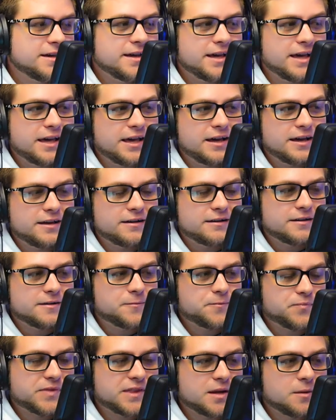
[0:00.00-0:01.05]
And
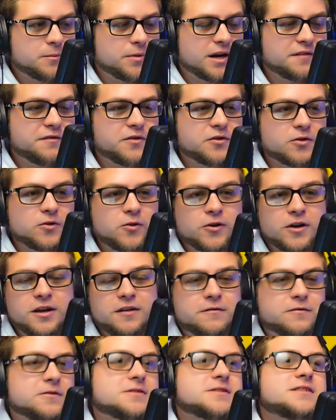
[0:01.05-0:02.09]
but if you're looking
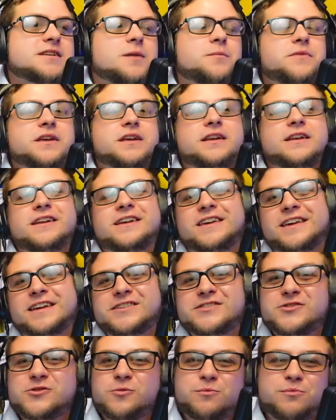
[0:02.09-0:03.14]
for something to
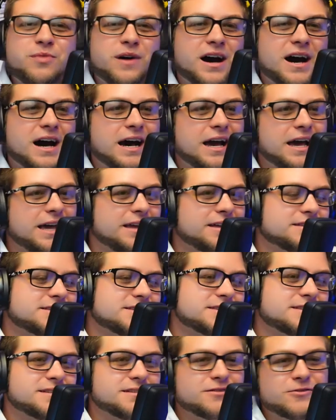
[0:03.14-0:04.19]
get you by and
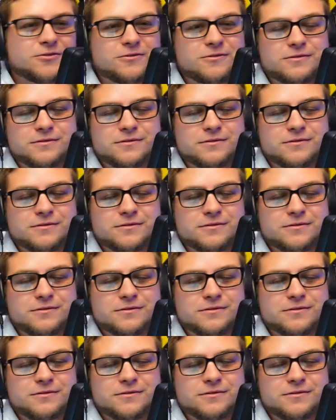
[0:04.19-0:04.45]
still,